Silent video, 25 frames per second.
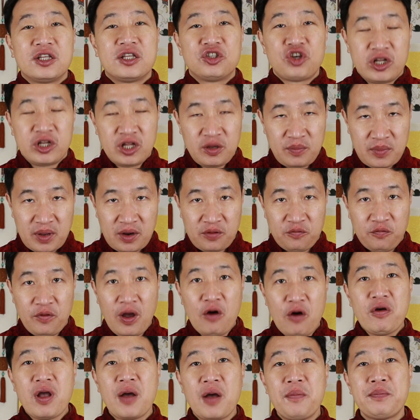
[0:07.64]
and gentlemen,
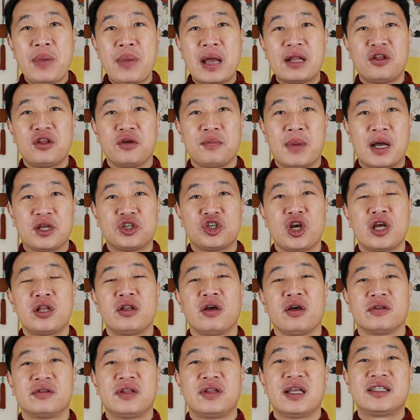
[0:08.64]
welcome back to my
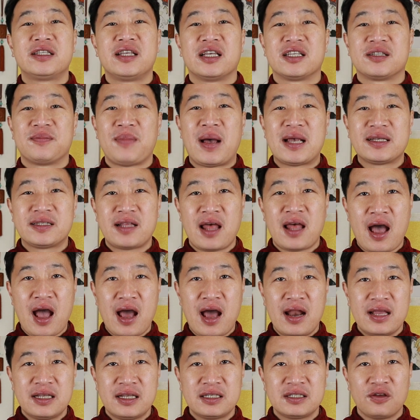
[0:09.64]
channel. This is Master
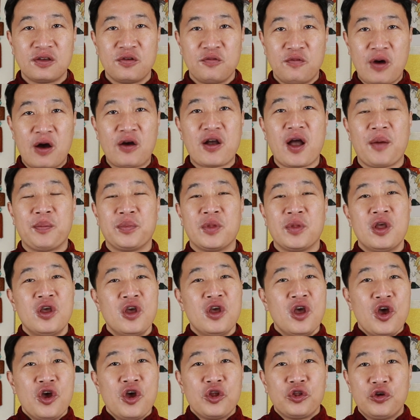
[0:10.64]
Alex. Welcome.
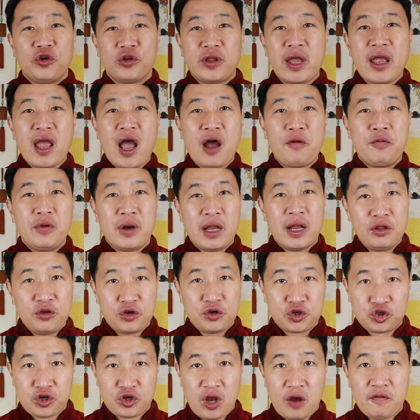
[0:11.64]
Today I would like
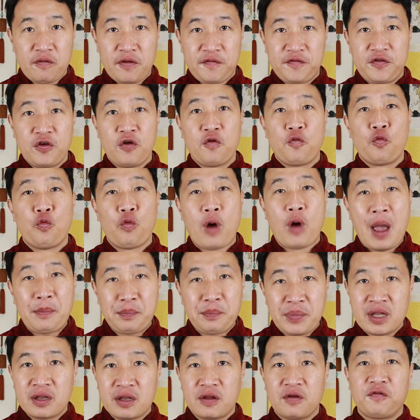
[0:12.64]
to share with you
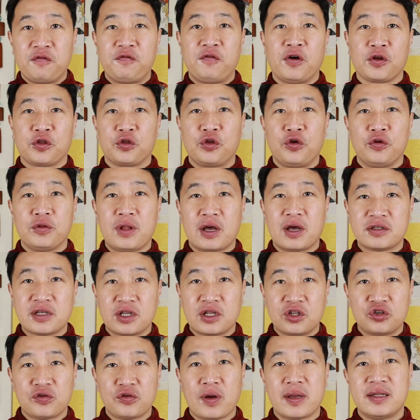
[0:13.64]
Rabbit for
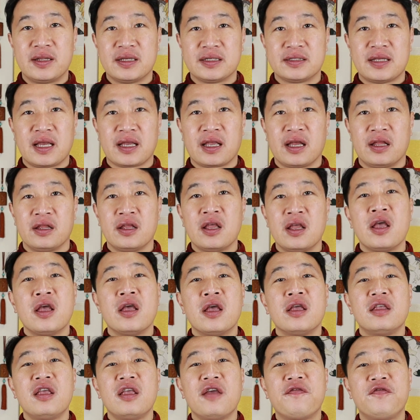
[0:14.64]
2022.
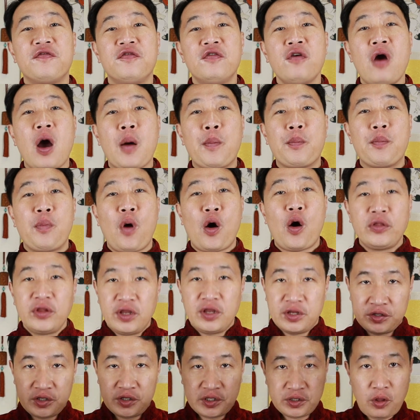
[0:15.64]
If you are born
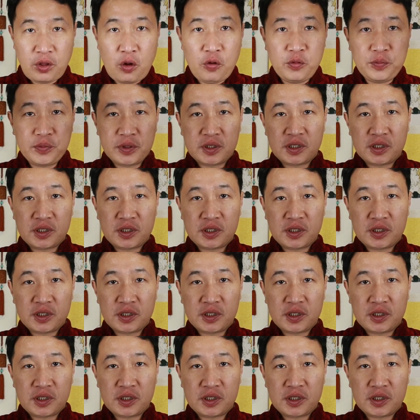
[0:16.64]
in Stove